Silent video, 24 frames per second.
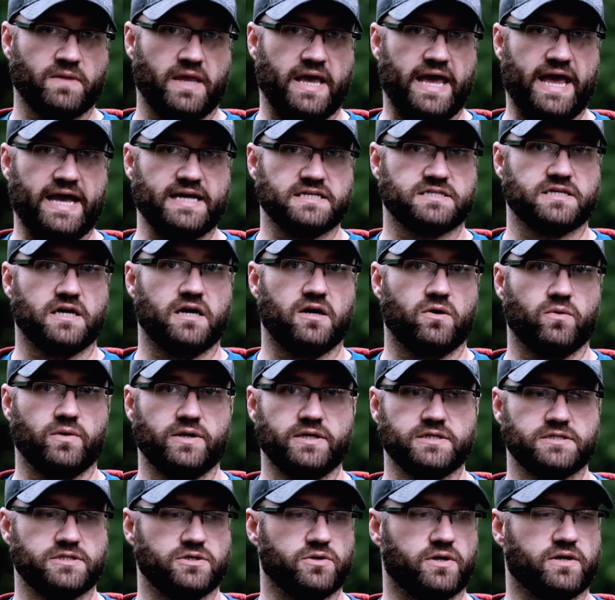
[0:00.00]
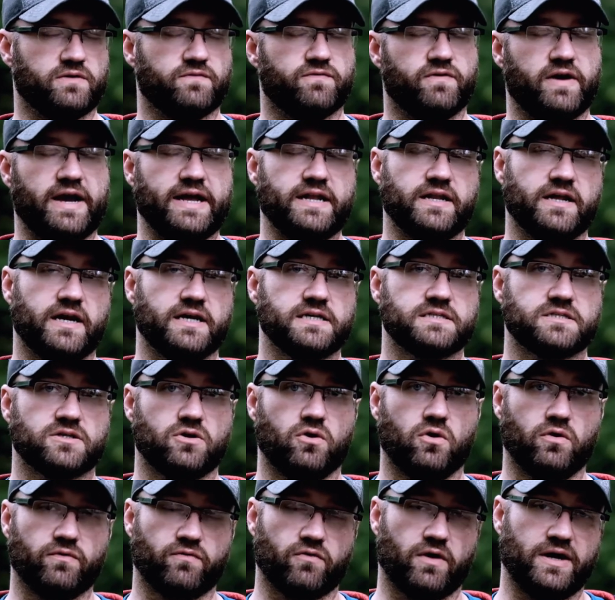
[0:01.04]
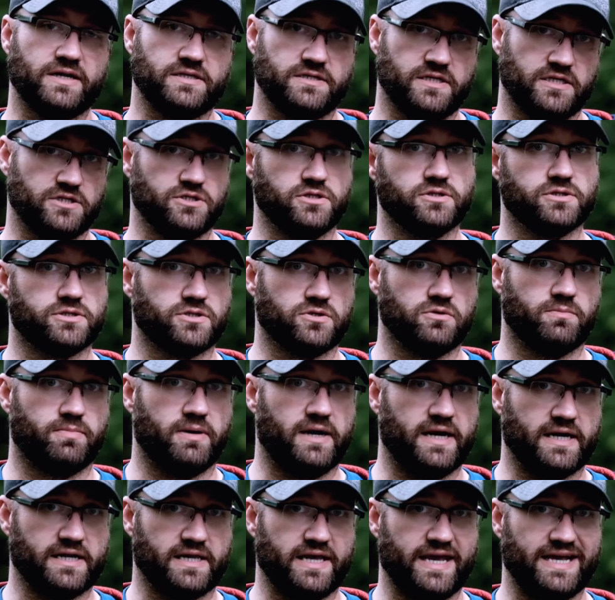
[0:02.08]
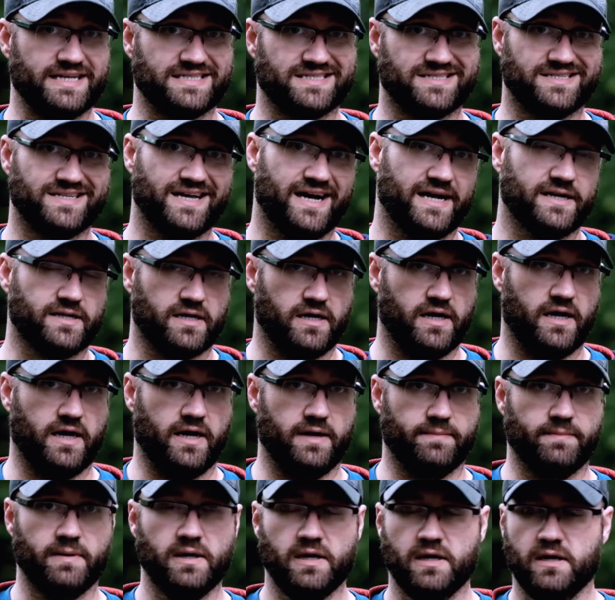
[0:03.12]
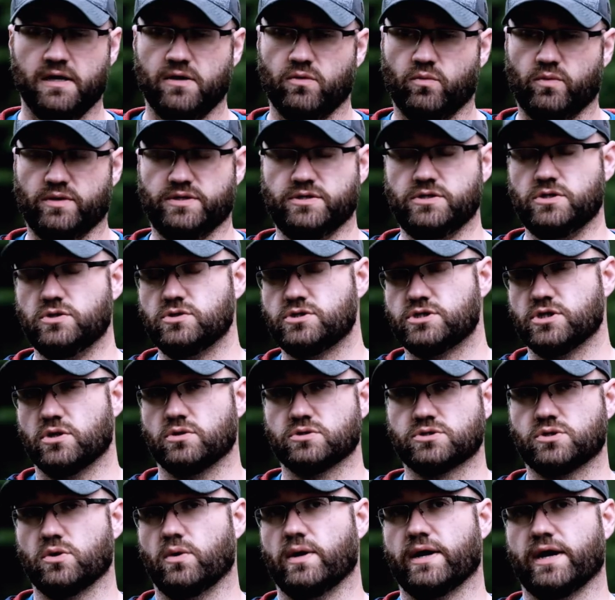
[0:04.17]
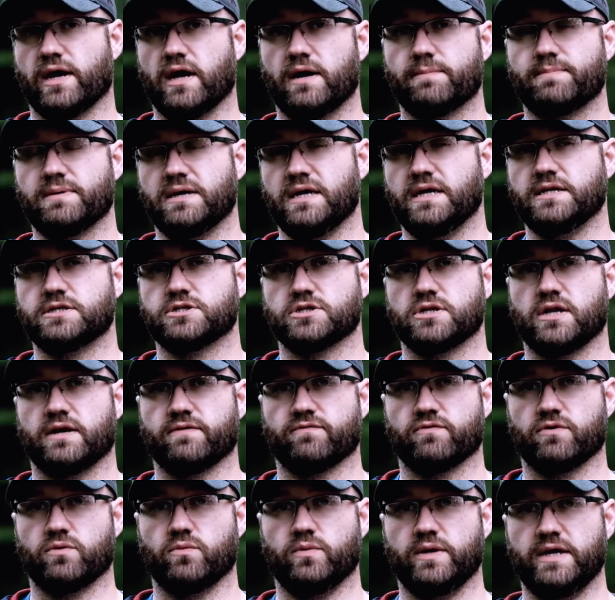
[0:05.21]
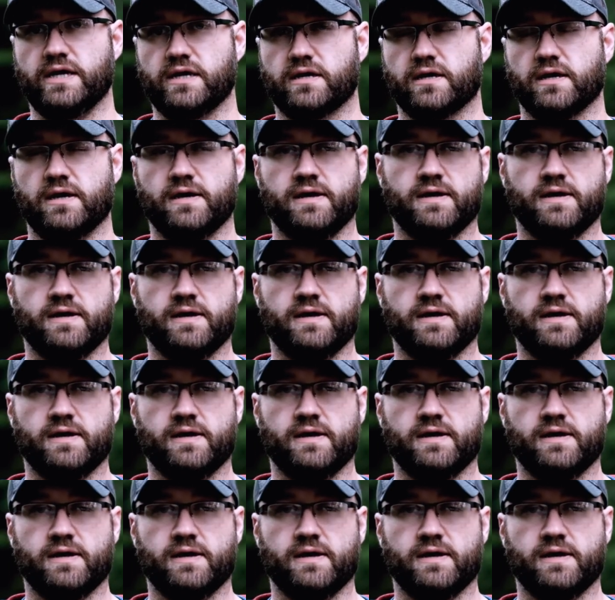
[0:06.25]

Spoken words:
As always, you can find us over at digitalsouppodcast.com. with new shows going up each and every week.